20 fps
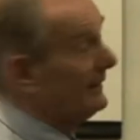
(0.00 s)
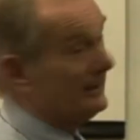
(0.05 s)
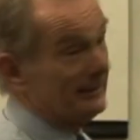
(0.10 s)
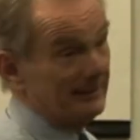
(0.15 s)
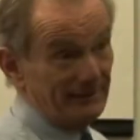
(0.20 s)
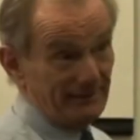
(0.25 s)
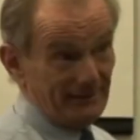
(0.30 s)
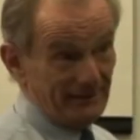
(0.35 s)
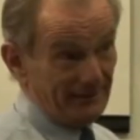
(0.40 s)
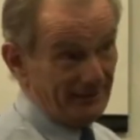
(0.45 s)

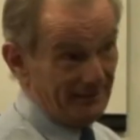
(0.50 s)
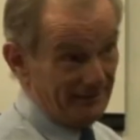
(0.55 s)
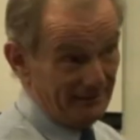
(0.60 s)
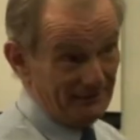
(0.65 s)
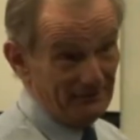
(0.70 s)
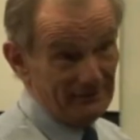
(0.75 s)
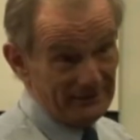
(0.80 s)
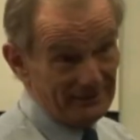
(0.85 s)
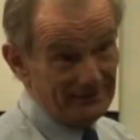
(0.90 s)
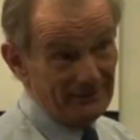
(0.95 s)
least,
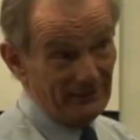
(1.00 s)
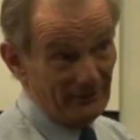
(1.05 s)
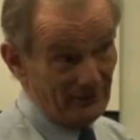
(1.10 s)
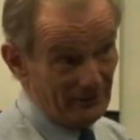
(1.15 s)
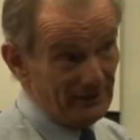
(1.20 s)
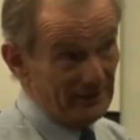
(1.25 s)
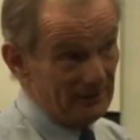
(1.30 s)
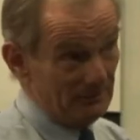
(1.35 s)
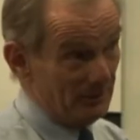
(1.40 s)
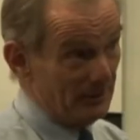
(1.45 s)
I don't
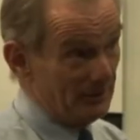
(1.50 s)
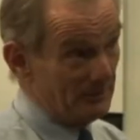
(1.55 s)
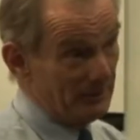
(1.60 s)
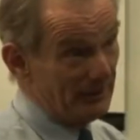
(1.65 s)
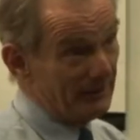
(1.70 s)
think it works.